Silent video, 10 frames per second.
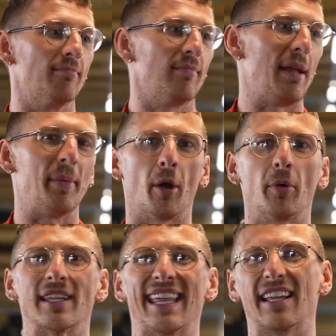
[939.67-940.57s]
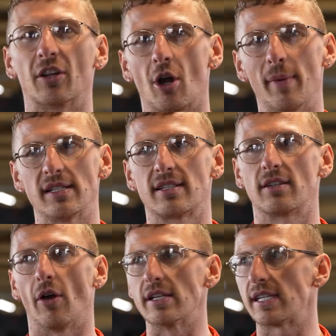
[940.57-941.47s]
Let me know what you think in the comments.
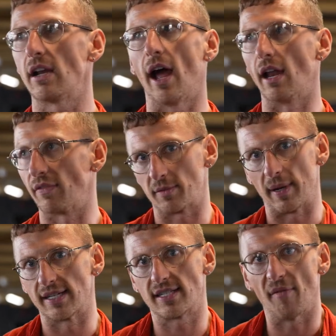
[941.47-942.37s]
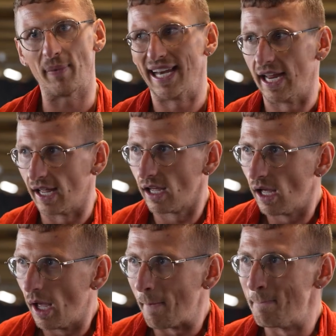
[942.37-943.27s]
Honestly, like, I love this place. I've been here
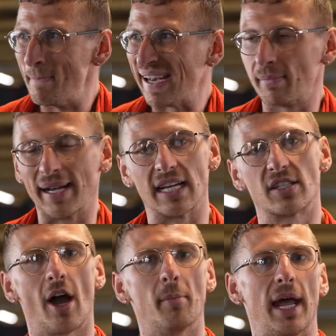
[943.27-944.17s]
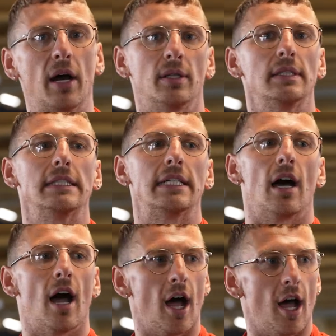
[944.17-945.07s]
many a time now.
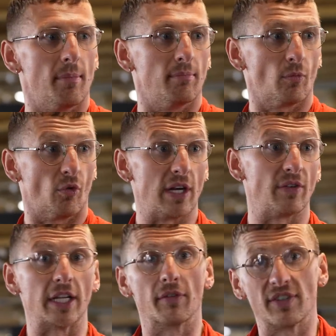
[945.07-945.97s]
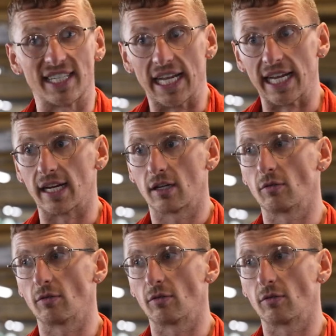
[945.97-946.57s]
Really good facility.